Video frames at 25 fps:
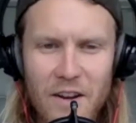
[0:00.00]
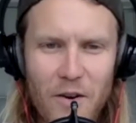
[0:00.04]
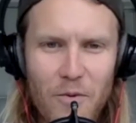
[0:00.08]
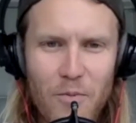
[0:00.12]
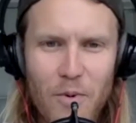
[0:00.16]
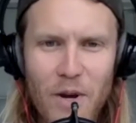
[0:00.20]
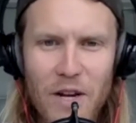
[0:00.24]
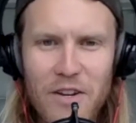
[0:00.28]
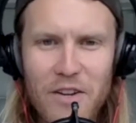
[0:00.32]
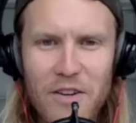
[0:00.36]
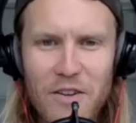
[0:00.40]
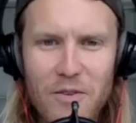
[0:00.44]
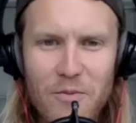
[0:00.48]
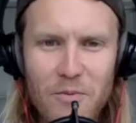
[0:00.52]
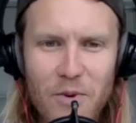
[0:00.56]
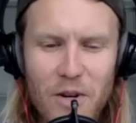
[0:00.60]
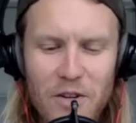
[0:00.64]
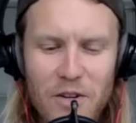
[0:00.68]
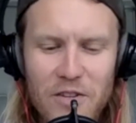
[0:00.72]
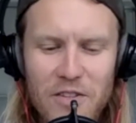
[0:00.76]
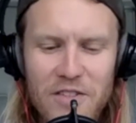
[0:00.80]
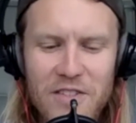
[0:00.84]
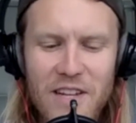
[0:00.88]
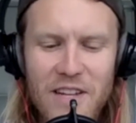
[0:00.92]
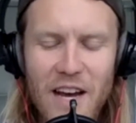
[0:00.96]
when
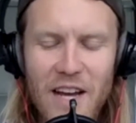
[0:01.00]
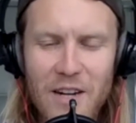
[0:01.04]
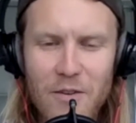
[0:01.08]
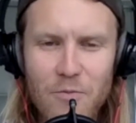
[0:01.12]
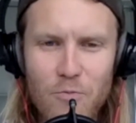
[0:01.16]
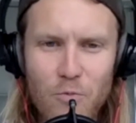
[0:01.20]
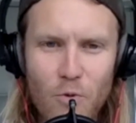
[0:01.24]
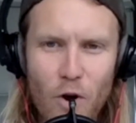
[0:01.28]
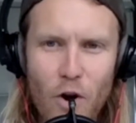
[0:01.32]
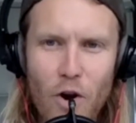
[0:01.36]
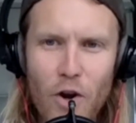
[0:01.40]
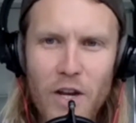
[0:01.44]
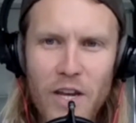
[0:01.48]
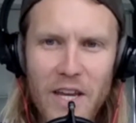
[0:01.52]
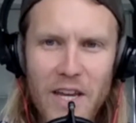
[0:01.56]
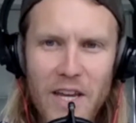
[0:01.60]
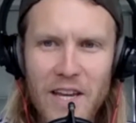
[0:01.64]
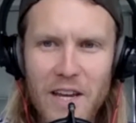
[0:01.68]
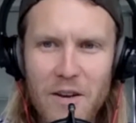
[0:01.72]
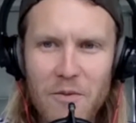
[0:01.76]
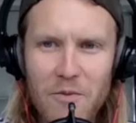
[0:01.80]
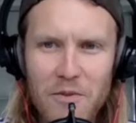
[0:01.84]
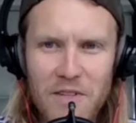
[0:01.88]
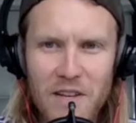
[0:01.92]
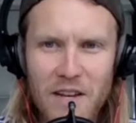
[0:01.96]
you started working,
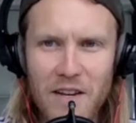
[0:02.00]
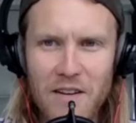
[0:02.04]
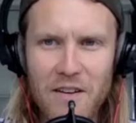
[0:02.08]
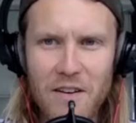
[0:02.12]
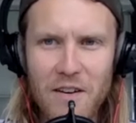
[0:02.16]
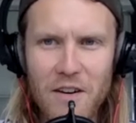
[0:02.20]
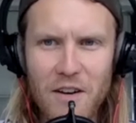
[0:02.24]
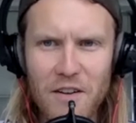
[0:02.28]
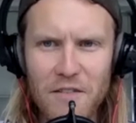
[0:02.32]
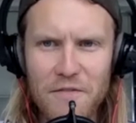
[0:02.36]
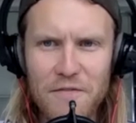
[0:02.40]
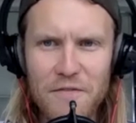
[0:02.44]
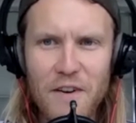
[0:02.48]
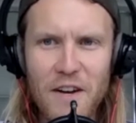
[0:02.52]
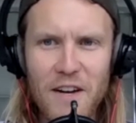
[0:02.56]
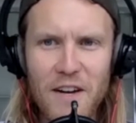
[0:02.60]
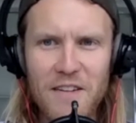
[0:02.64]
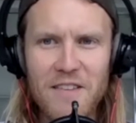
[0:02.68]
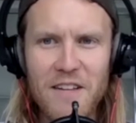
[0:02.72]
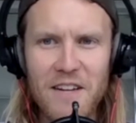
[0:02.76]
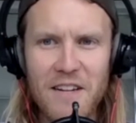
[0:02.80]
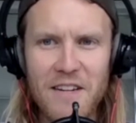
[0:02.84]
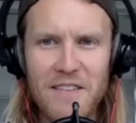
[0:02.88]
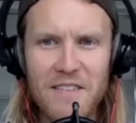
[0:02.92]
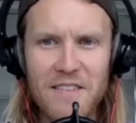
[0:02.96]
it was like, oh, fuck,
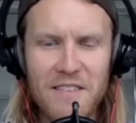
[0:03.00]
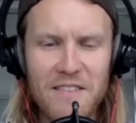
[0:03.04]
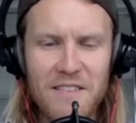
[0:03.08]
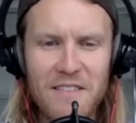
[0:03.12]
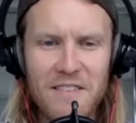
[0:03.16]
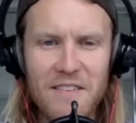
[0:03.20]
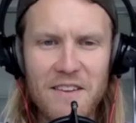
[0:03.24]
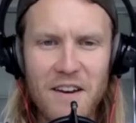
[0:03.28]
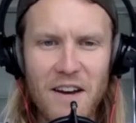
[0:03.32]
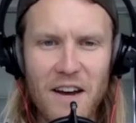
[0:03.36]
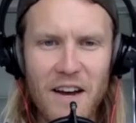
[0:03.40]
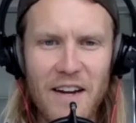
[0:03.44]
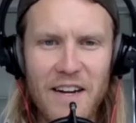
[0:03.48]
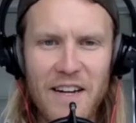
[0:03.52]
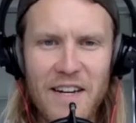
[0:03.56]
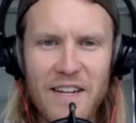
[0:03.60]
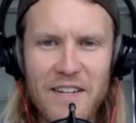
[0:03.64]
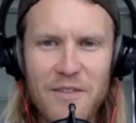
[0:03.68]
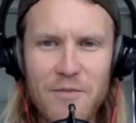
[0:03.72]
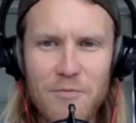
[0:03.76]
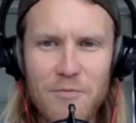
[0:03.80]
like I need to